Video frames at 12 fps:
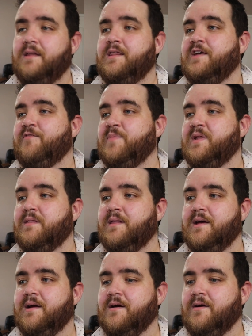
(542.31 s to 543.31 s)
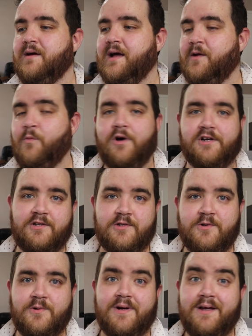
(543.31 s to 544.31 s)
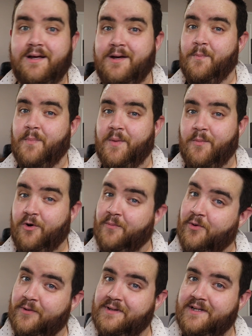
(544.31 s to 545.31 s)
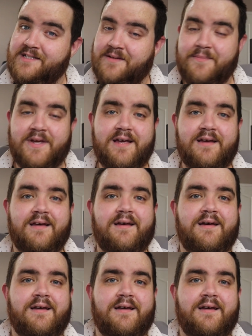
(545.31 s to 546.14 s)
They've been there at Waterloo, but more importantly to me,